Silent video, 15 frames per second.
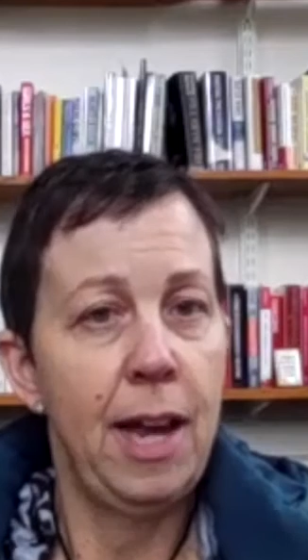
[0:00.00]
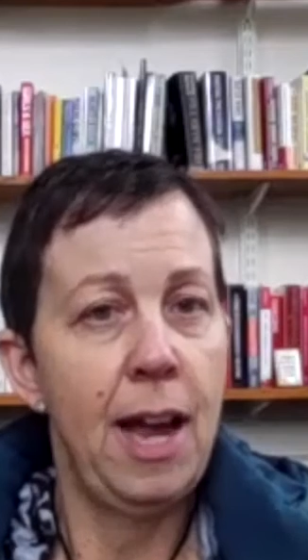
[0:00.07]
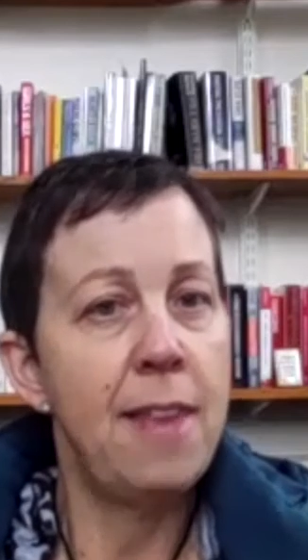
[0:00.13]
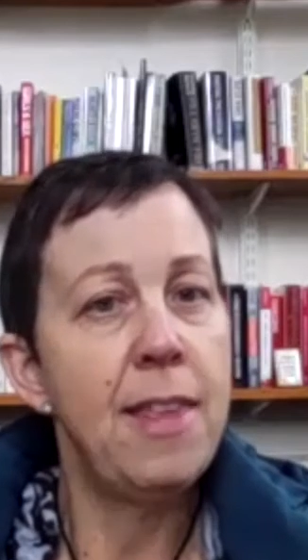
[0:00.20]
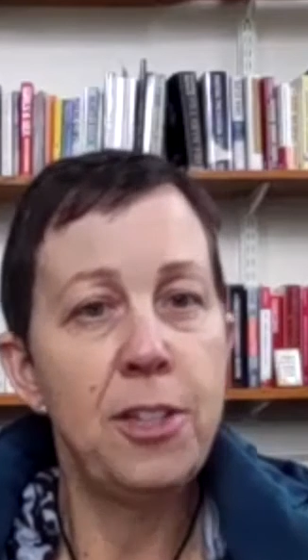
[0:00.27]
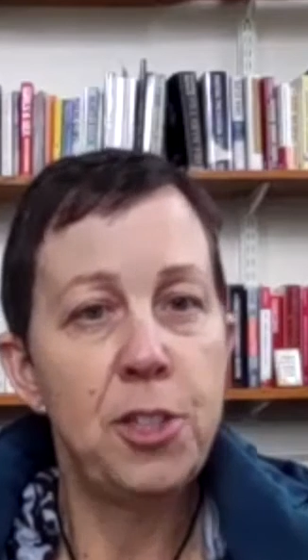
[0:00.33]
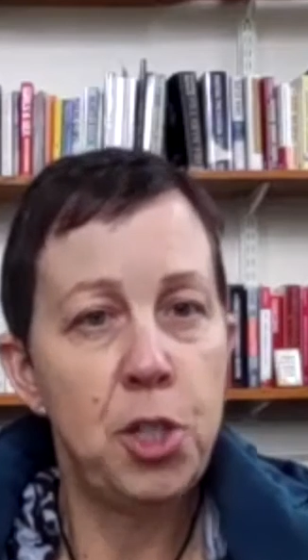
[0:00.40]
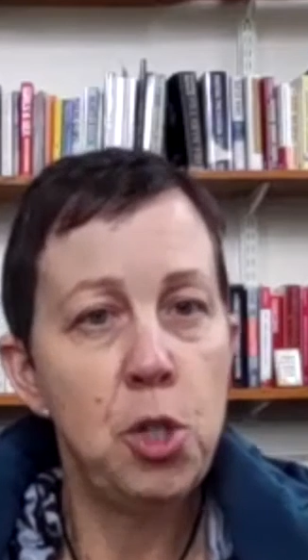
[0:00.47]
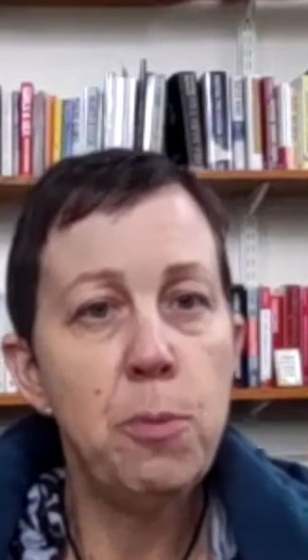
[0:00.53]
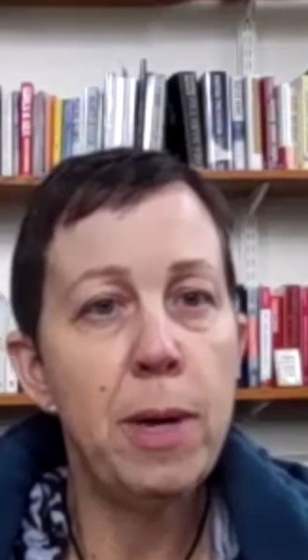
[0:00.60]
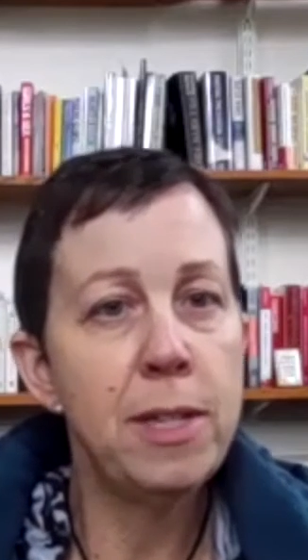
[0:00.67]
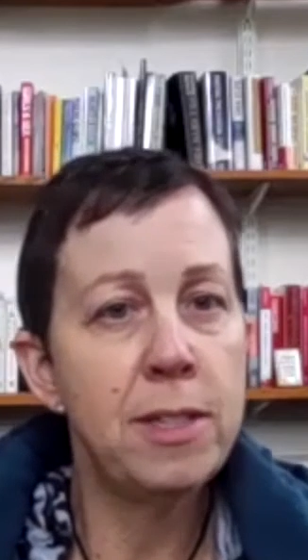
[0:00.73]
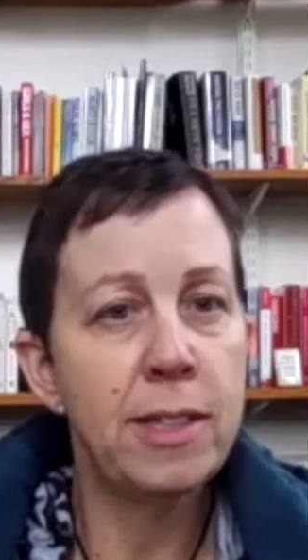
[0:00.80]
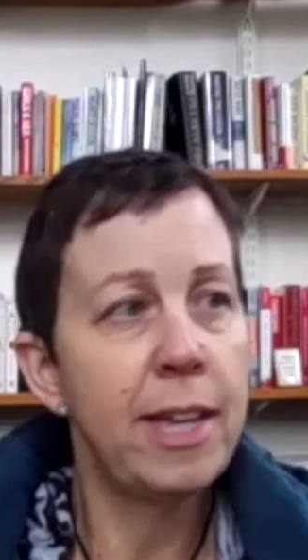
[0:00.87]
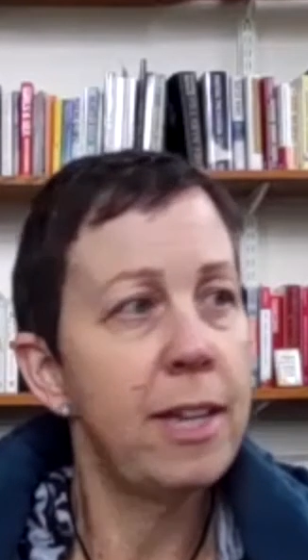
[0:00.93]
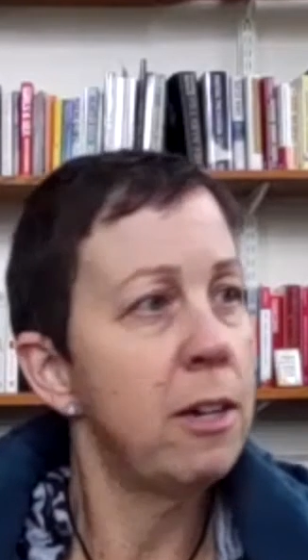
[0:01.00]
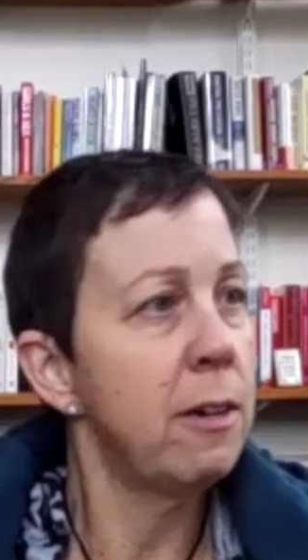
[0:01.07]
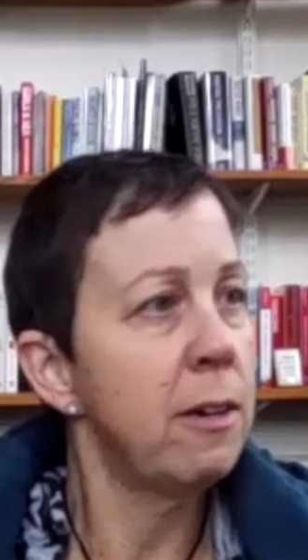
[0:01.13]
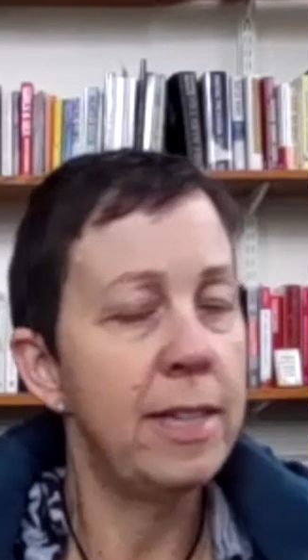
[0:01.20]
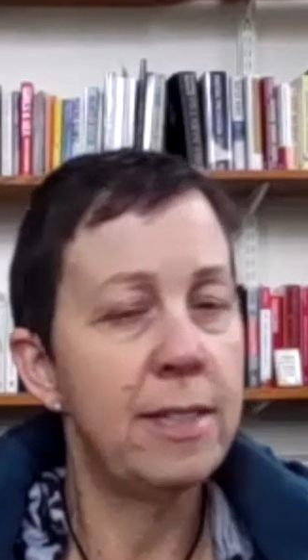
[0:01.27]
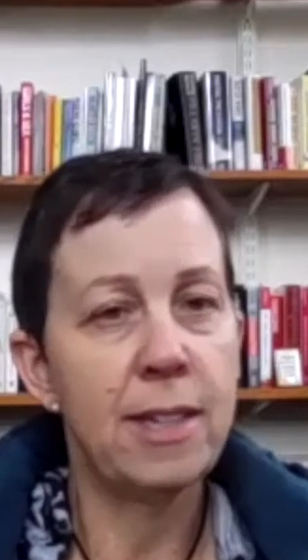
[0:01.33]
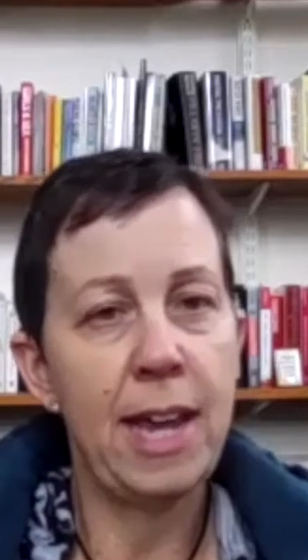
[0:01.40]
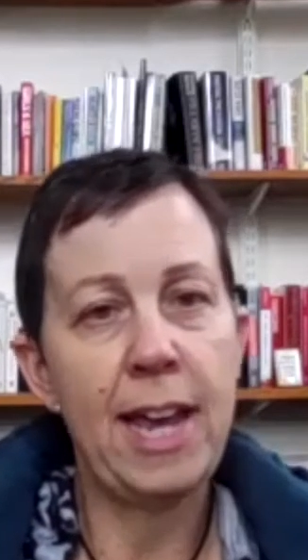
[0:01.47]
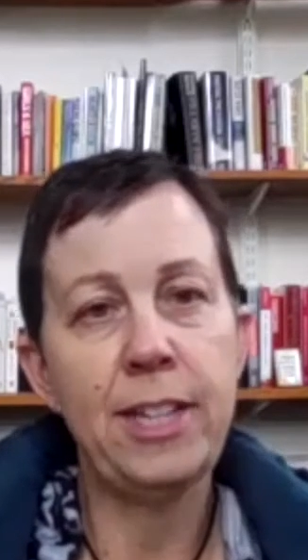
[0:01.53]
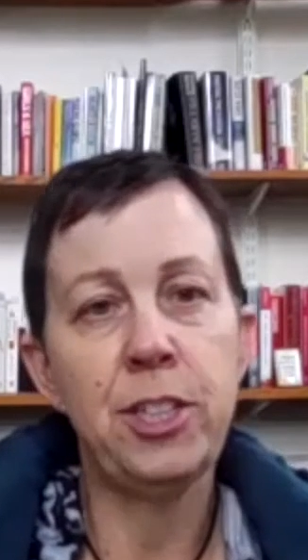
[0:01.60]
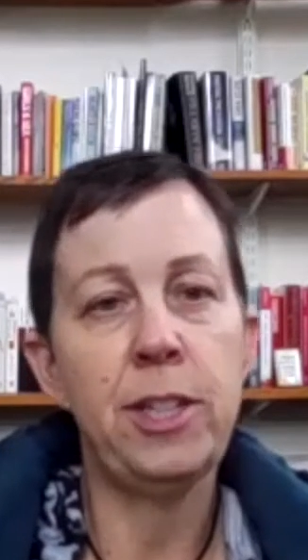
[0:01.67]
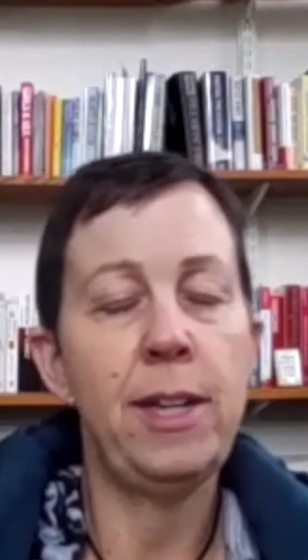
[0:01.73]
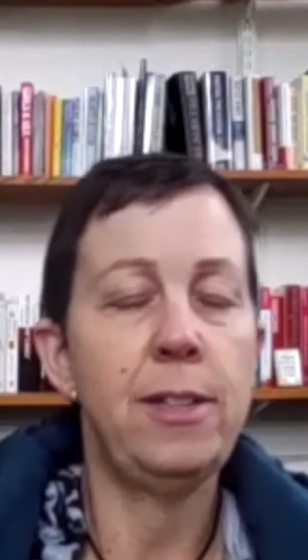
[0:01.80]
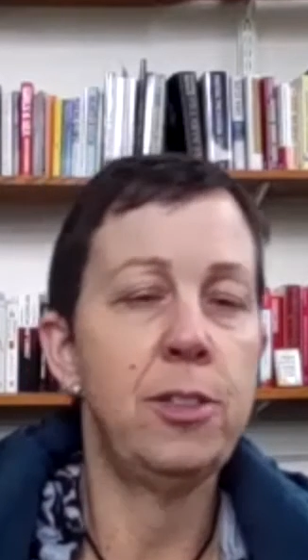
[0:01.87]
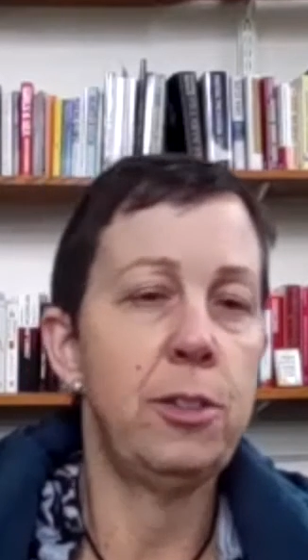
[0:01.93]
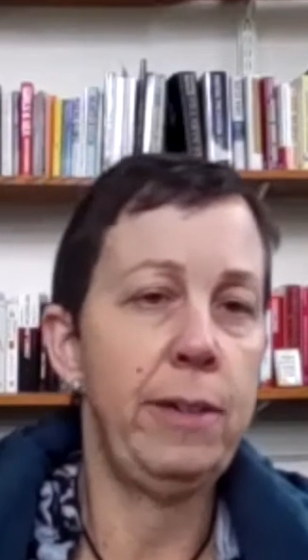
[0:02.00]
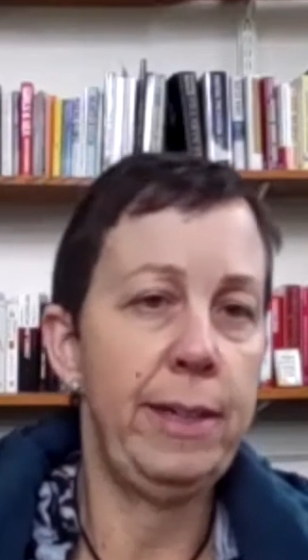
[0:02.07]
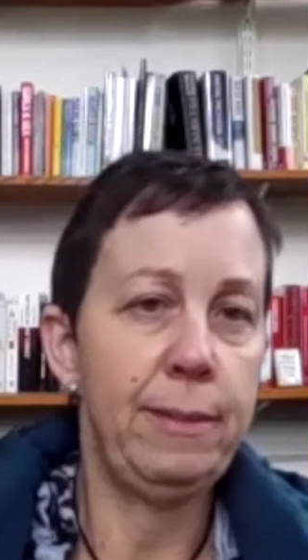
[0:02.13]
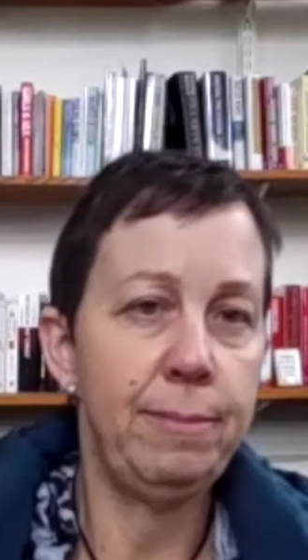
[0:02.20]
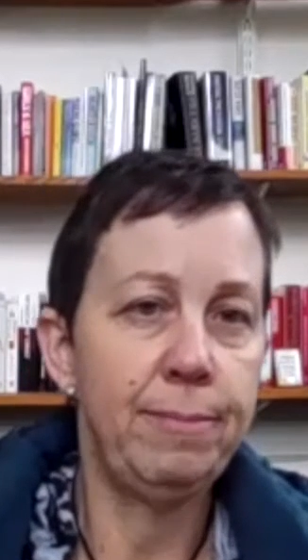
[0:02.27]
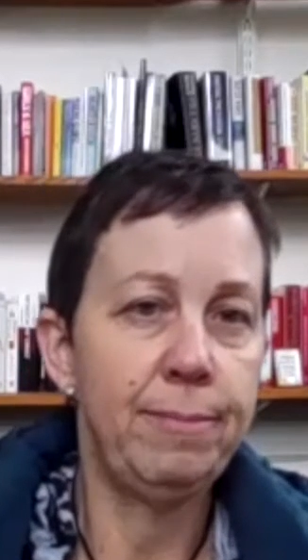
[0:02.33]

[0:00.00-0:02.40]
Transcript: And then 2 months later, it's ancient history.